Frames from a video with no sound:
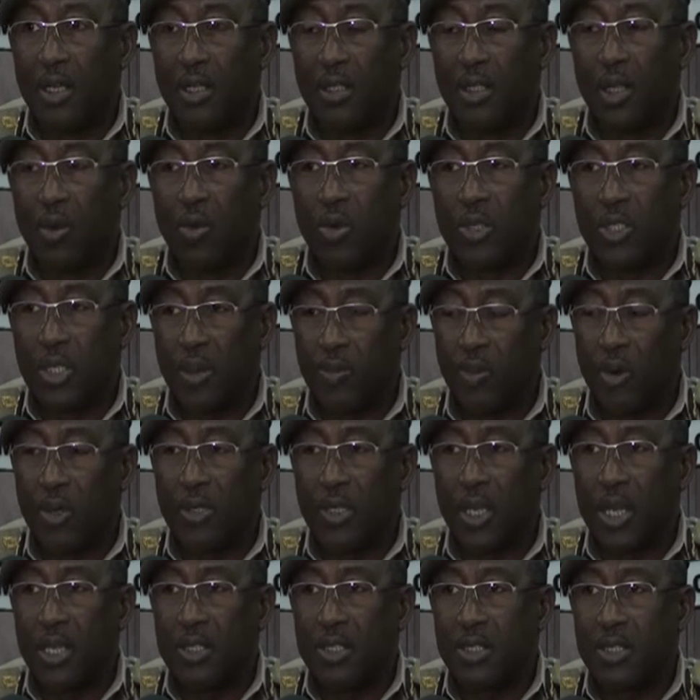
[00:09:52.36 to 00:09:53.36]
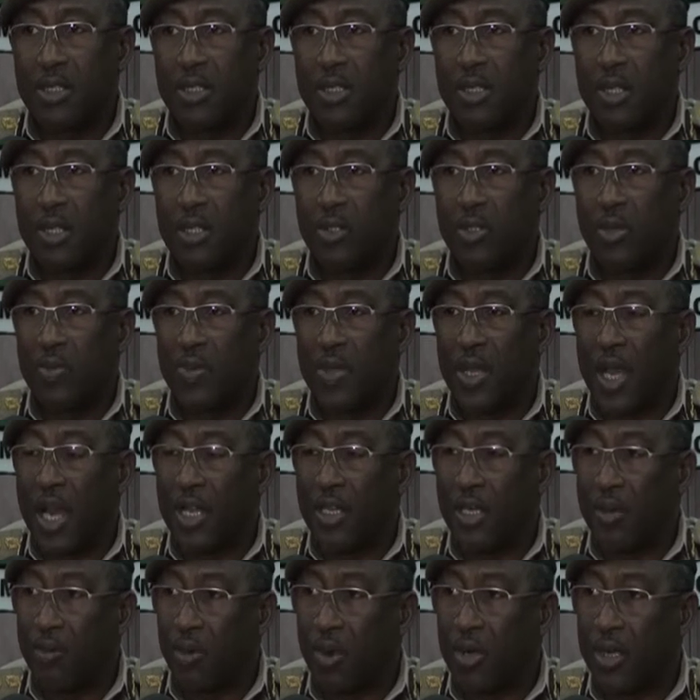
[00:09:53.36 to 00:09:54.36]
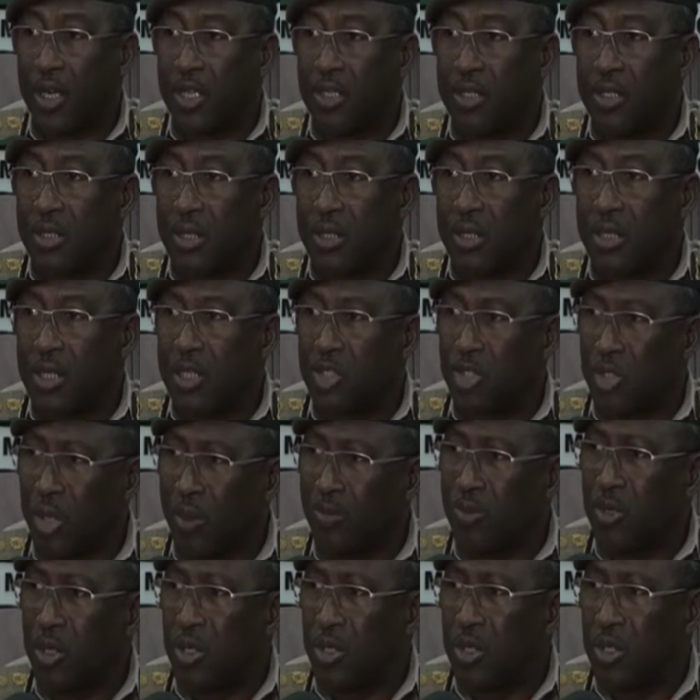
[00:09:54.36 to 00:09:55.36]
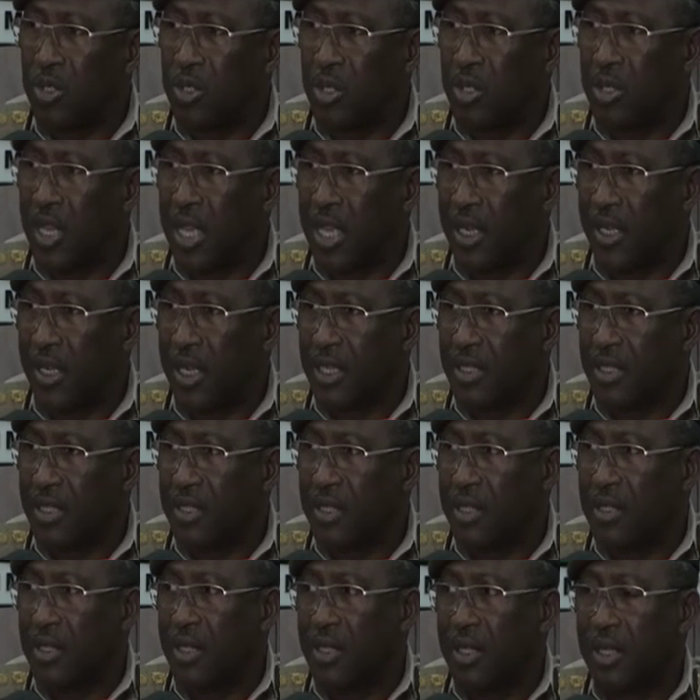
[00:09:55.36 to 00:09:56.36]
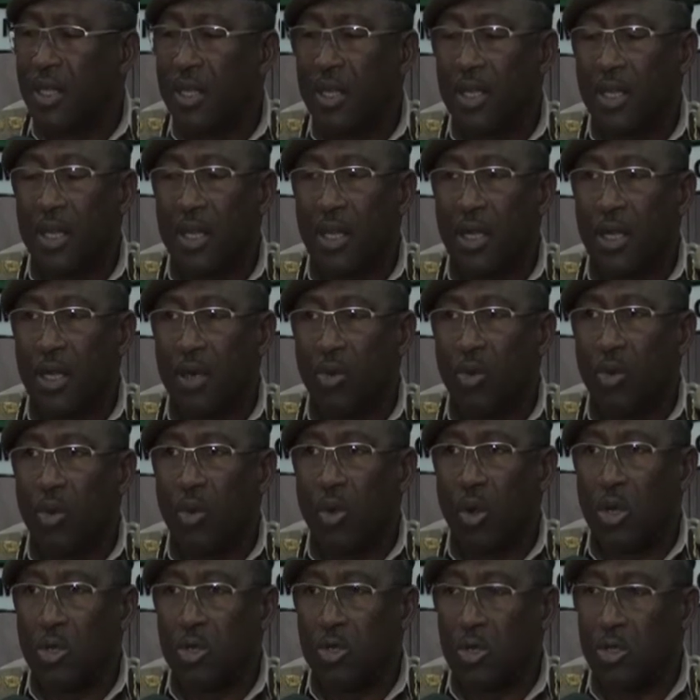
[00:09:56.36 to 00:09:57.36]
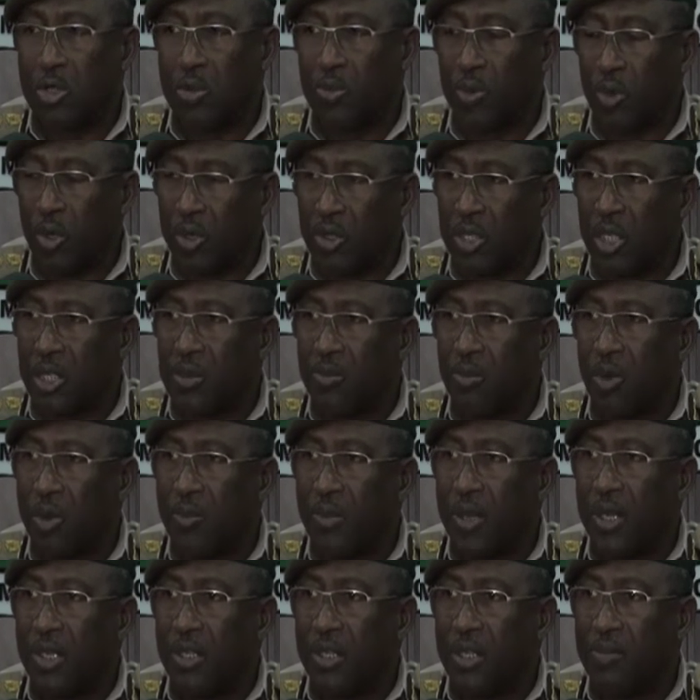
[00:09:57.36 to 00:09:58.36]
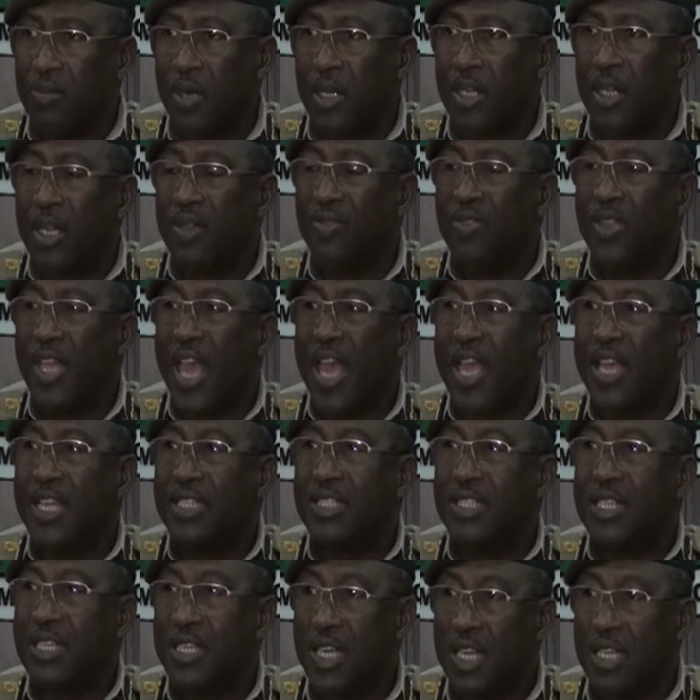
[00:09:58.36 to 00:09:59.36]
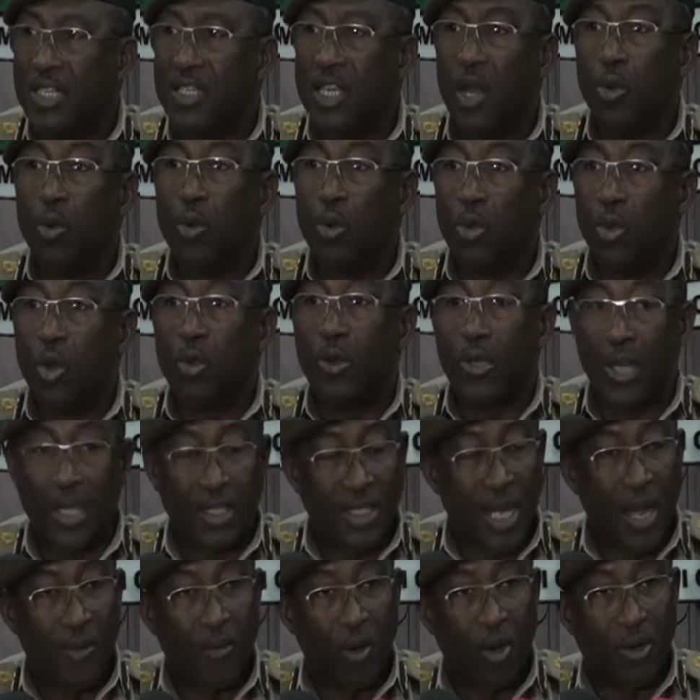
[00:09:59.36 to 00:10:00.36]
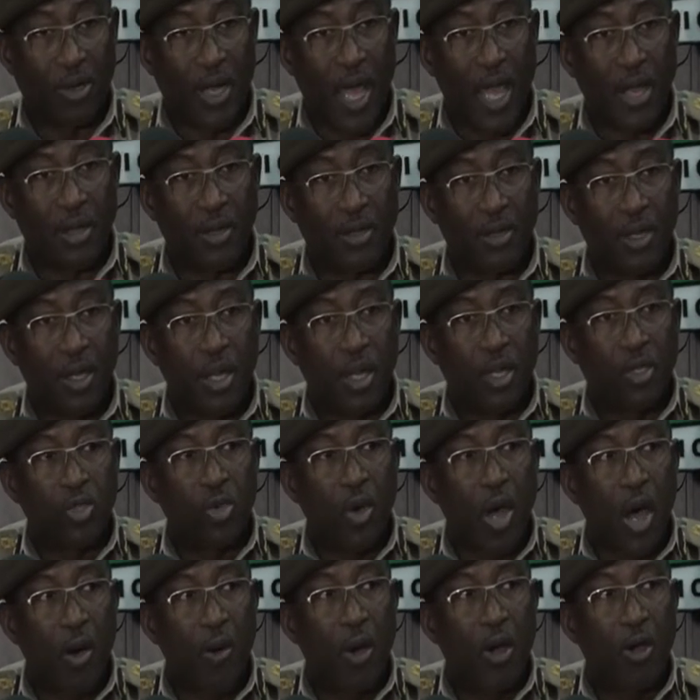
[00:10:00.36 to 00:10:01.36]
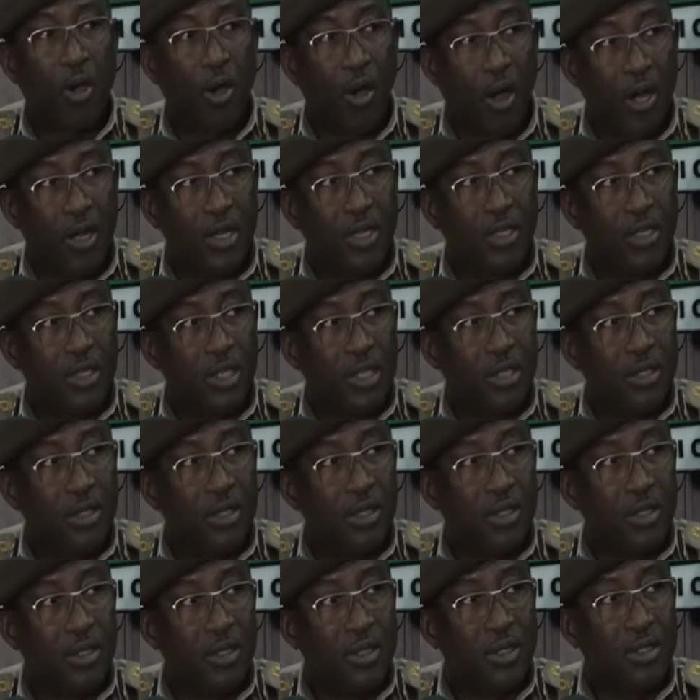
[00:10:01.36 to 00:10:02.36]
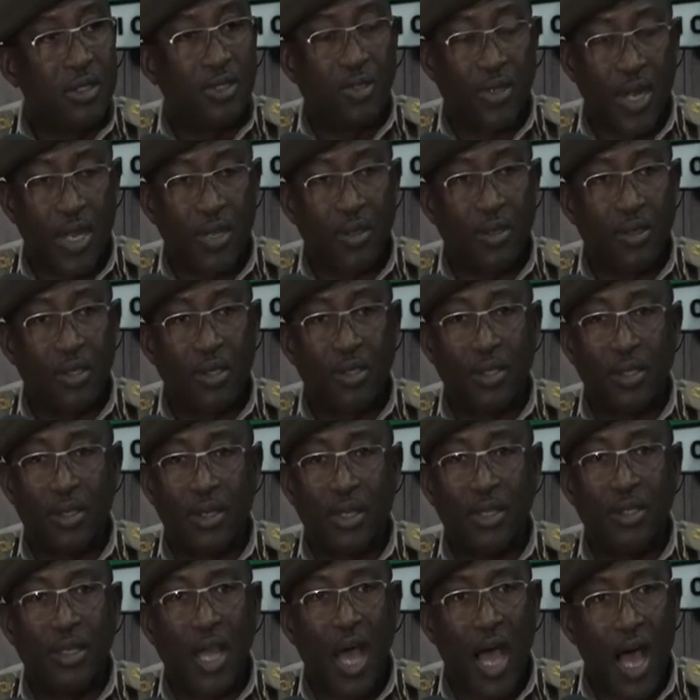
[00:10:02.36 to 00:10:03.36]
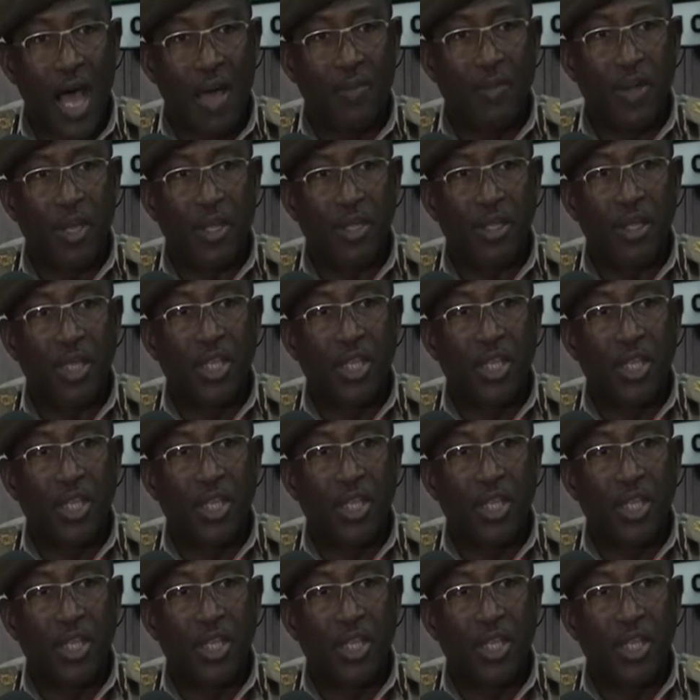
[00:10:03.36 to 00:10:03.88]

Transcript: They will support us to be at the borders in the soft areas will continue to protect mobility, but if there is need, they will know real time online. So our golden strength, the army,